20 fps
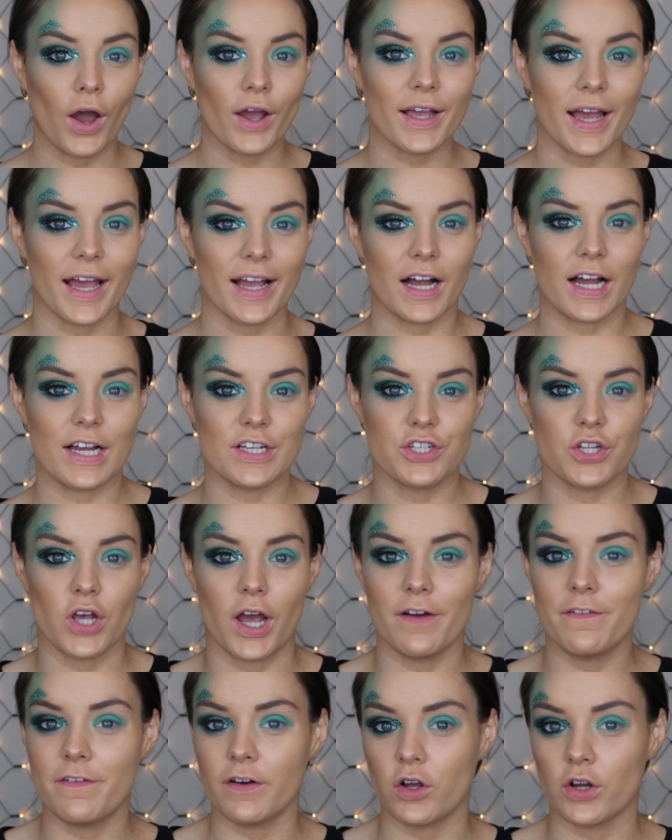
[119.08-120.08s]
Okay guys, so
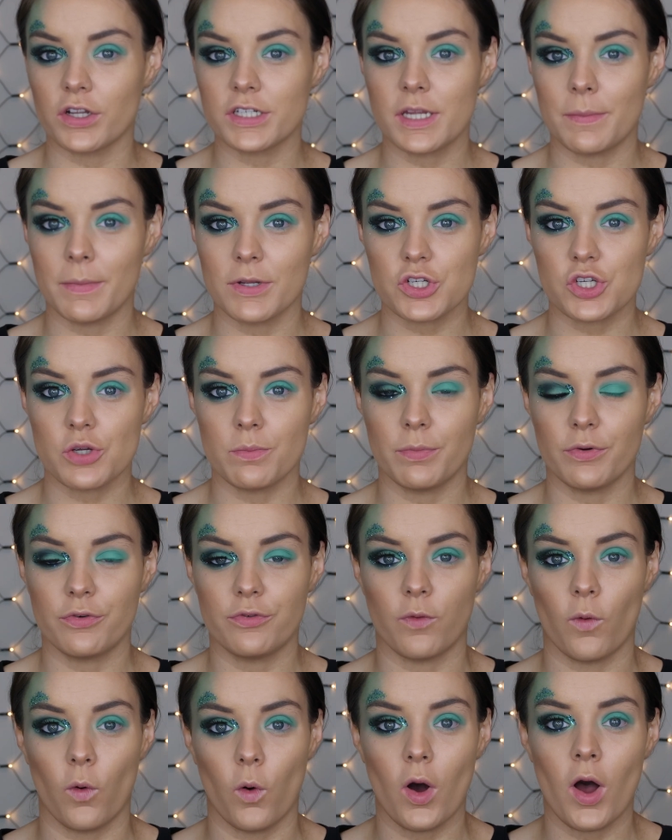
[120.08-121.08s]
I forgot to mention
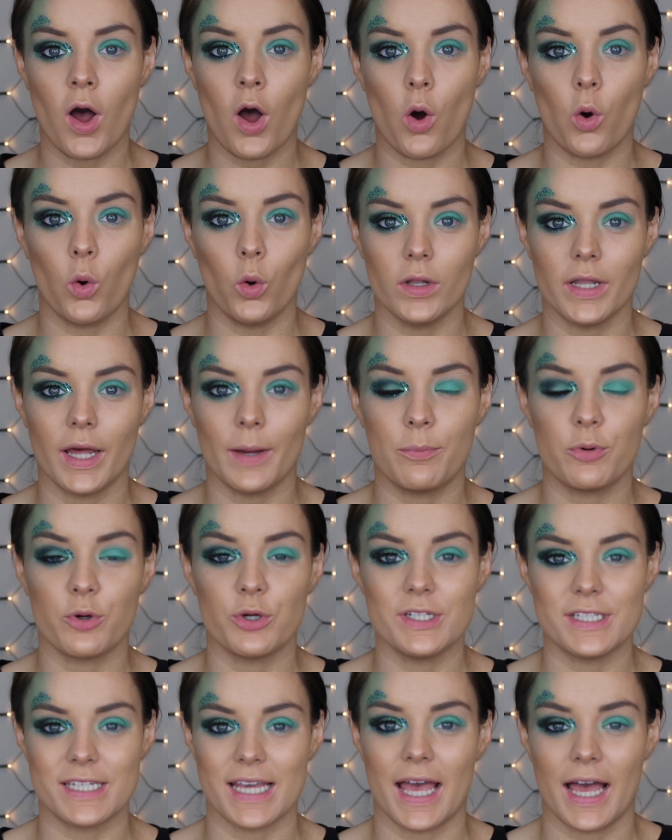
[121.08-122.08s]
before, all I
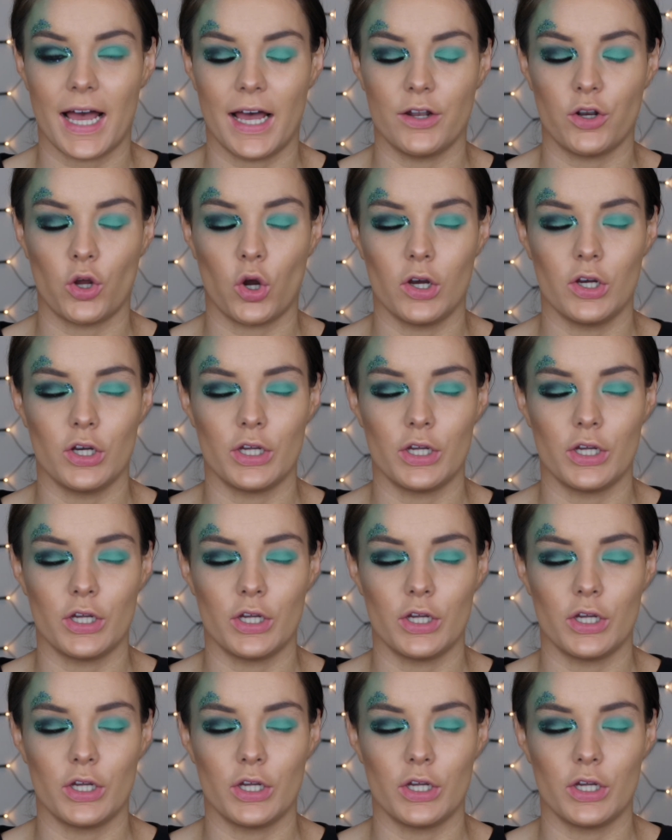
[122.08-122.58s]
put down